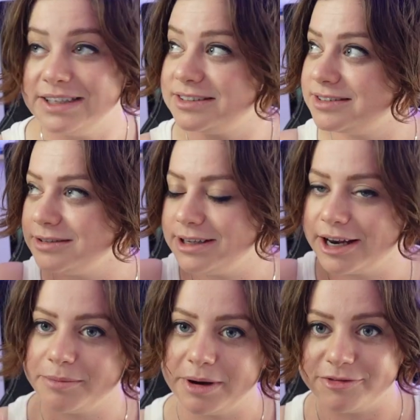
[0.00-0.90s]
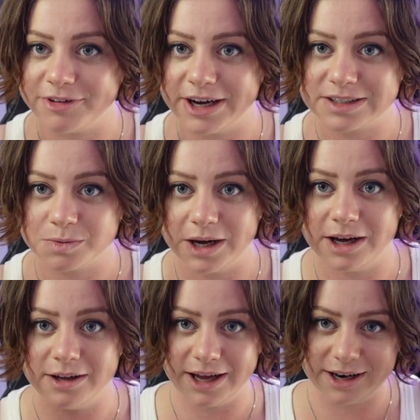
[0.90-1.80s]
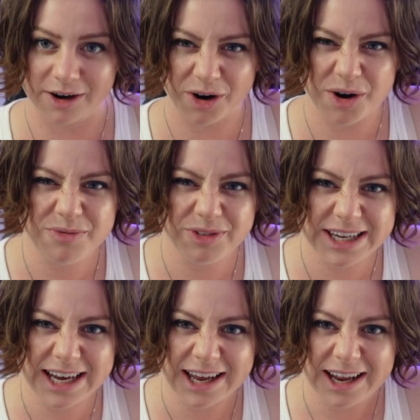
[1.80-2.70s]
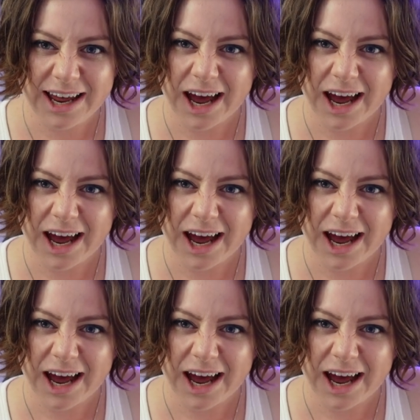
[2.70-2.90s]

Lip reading: and still light up my face well and hopefully get